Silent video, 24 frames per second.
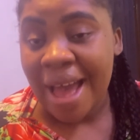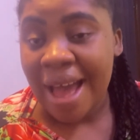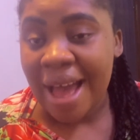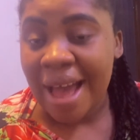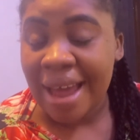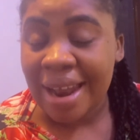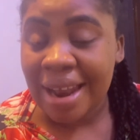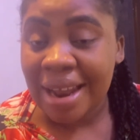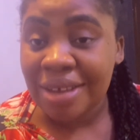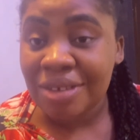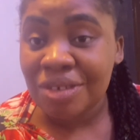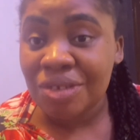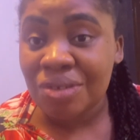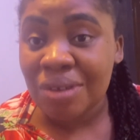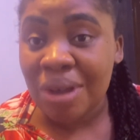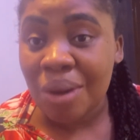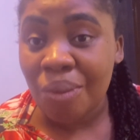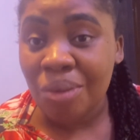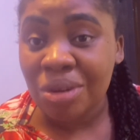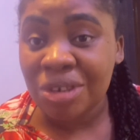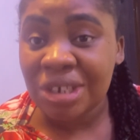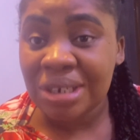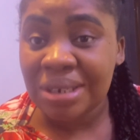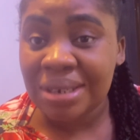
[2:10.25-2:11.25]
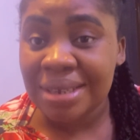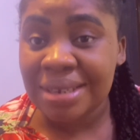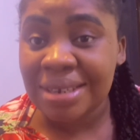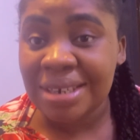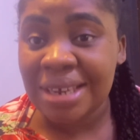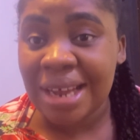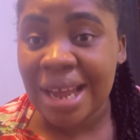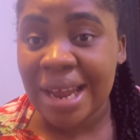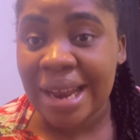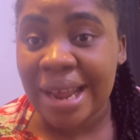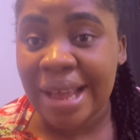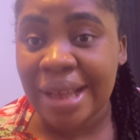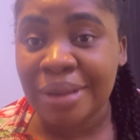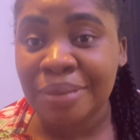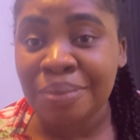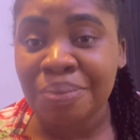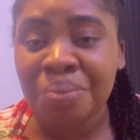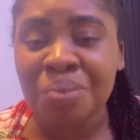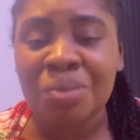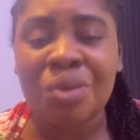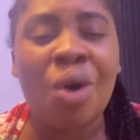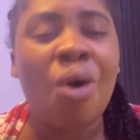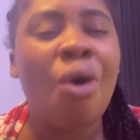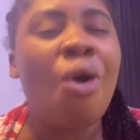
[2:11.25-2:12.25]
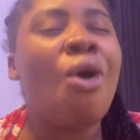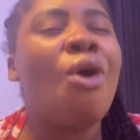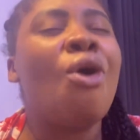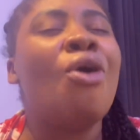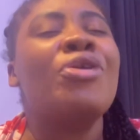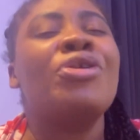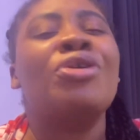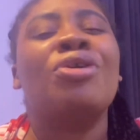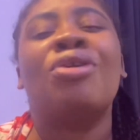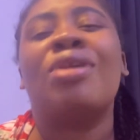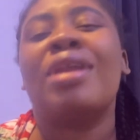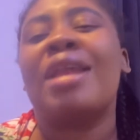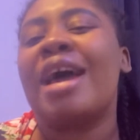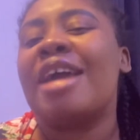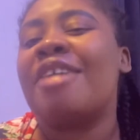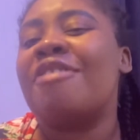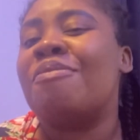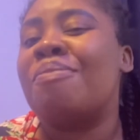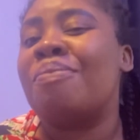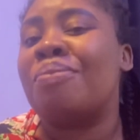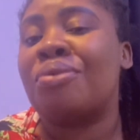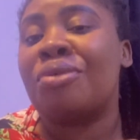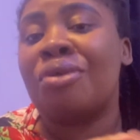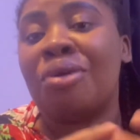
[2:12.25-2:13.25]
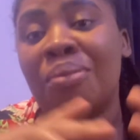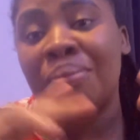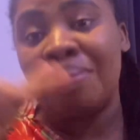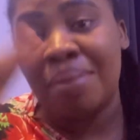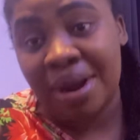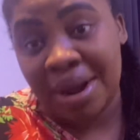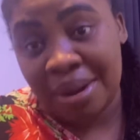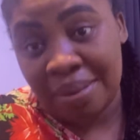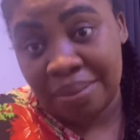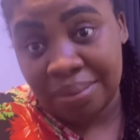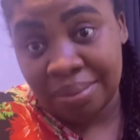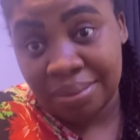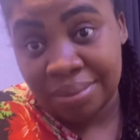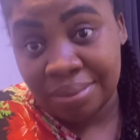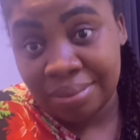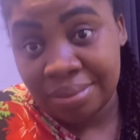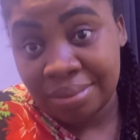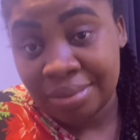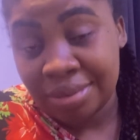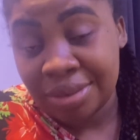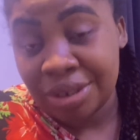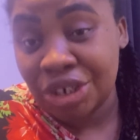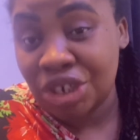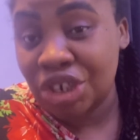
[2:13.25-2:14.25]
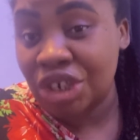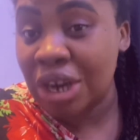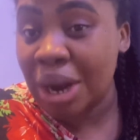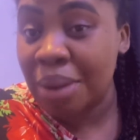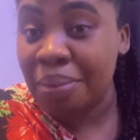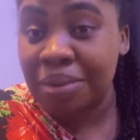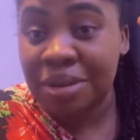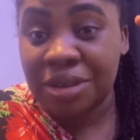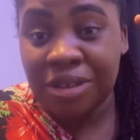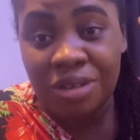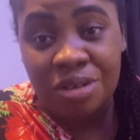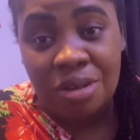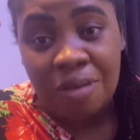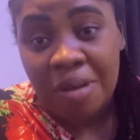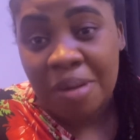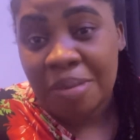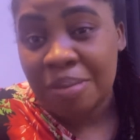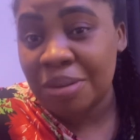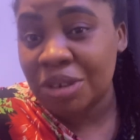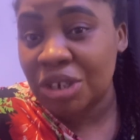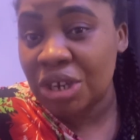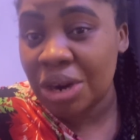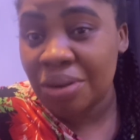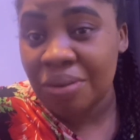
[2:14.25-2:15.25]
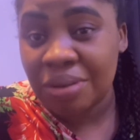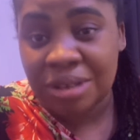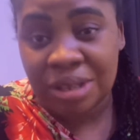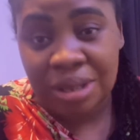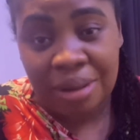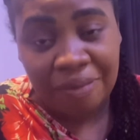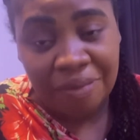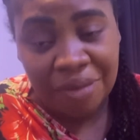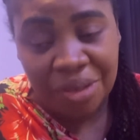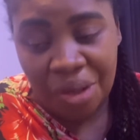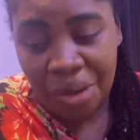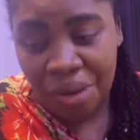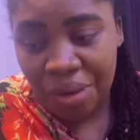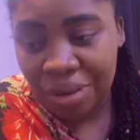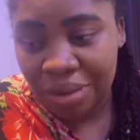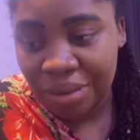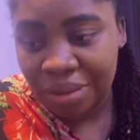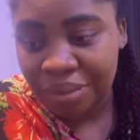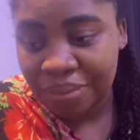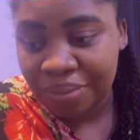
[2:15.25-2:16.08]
And as you are watching this channel, all your life problem shall be solved by the grace of God.